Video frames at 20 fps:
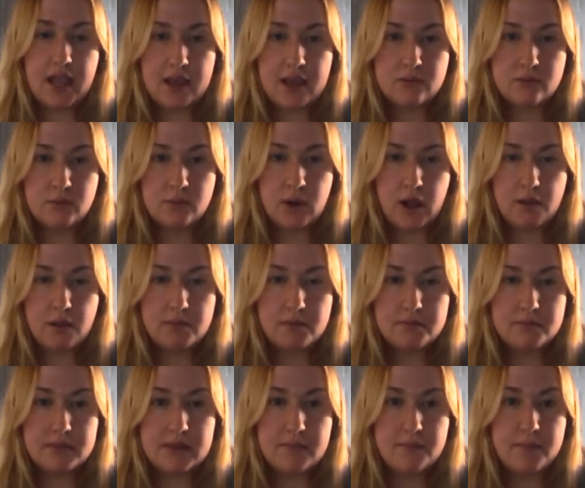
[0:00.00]
and
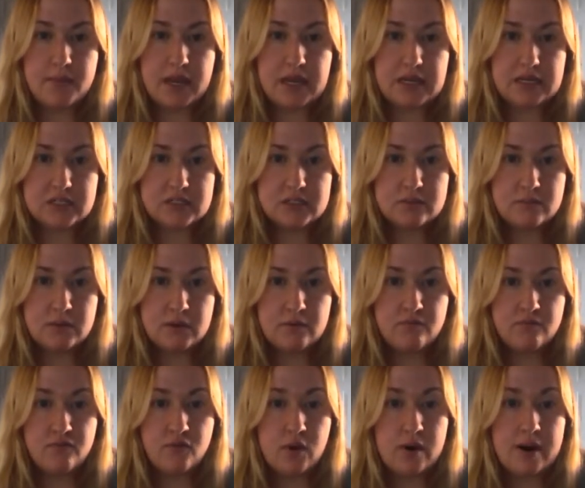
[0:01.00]
probably
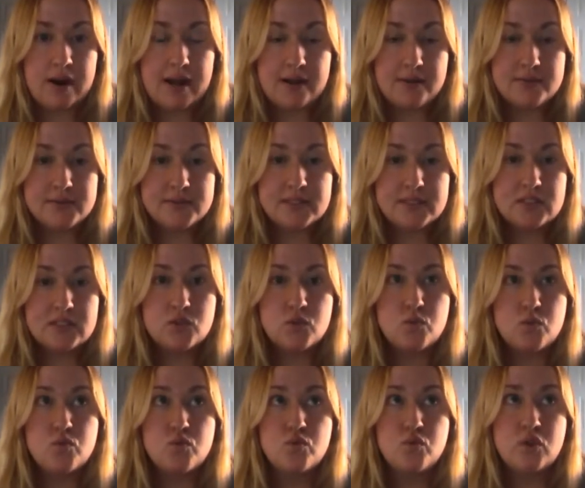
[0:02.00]
maximum 4
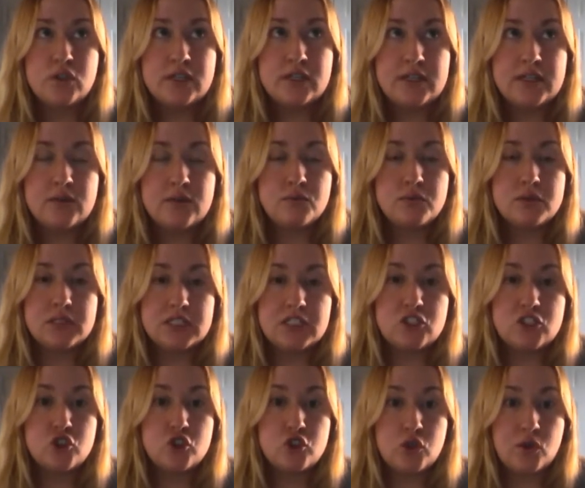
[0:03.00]
ounces really,
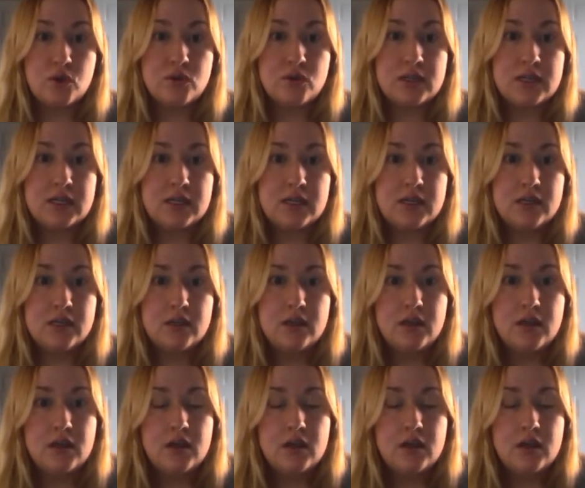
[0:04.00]
really slowly